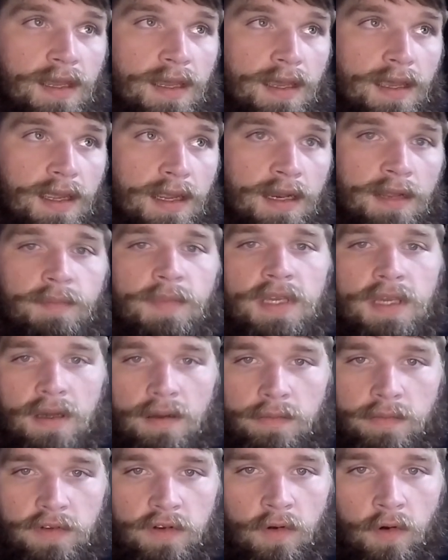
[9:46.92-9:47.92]
and it
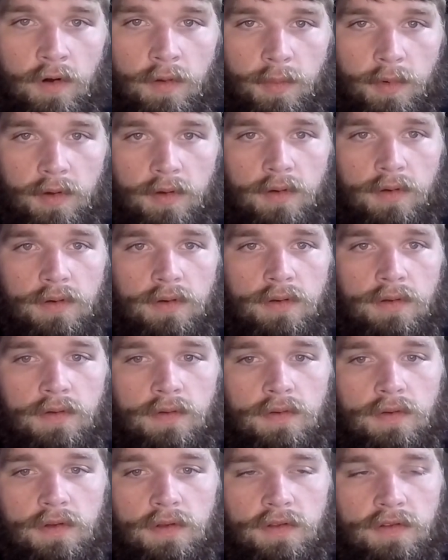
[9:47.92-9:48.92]
becomes normal.
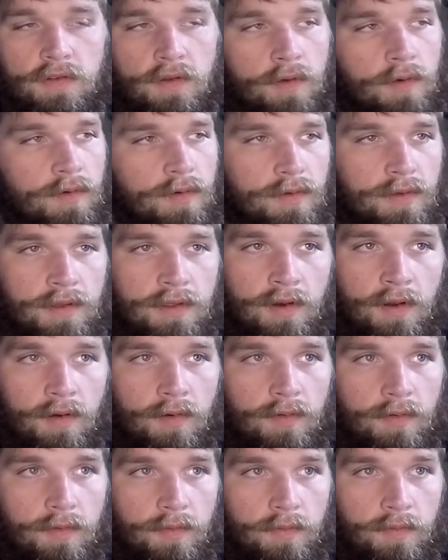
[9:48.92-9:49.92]
So
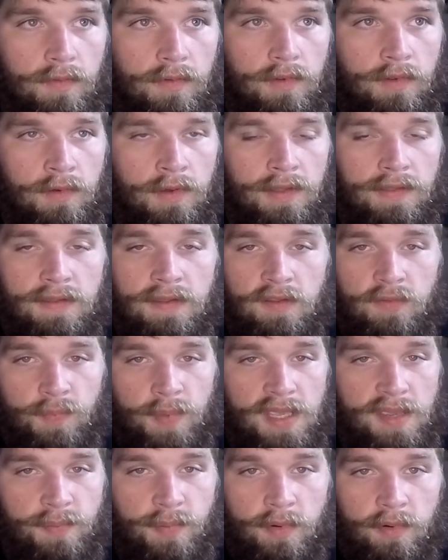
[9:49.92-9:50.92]
you get these
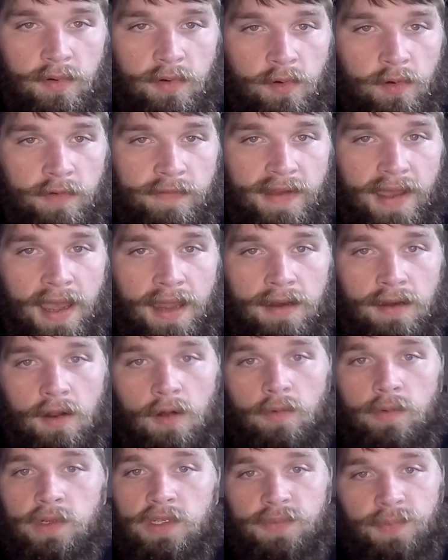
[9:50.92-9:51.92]
people who have had
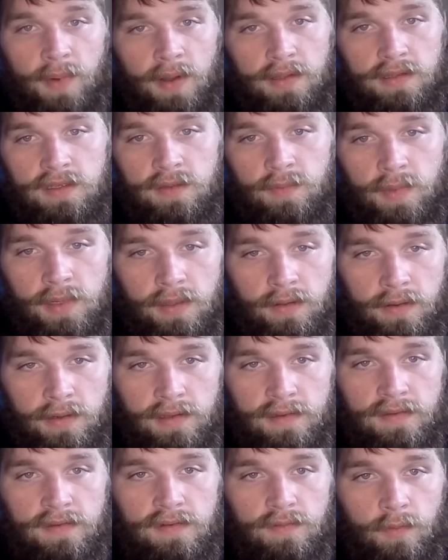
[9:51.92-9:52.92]
no
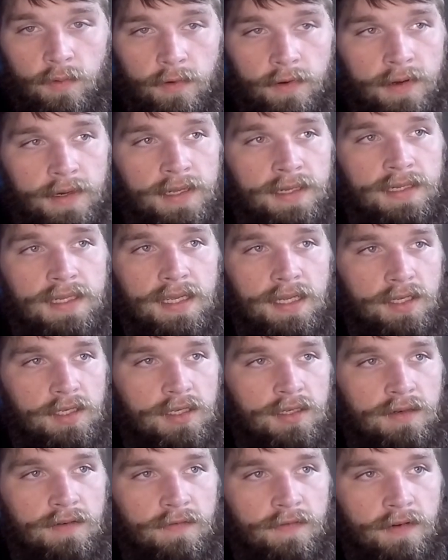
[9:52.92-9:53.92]
responsibilities, were in
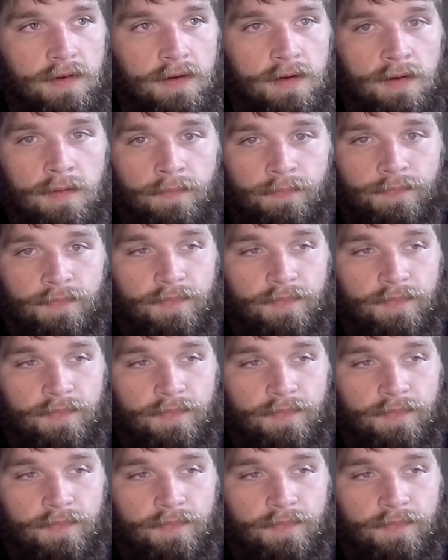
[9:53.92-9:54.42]
addiction for